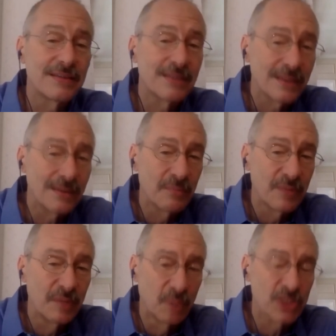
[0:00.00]
the,
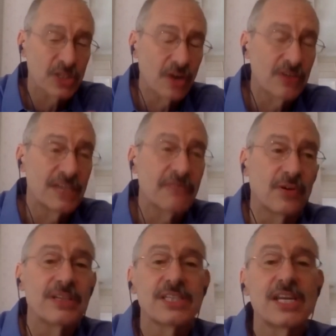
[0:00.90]
the books are
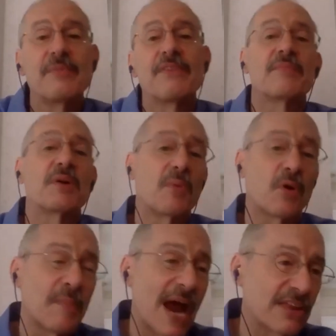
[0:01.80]
different. Some of them are
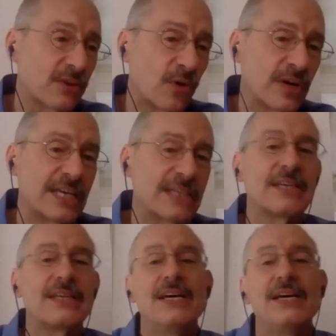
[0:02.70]
more math oriented.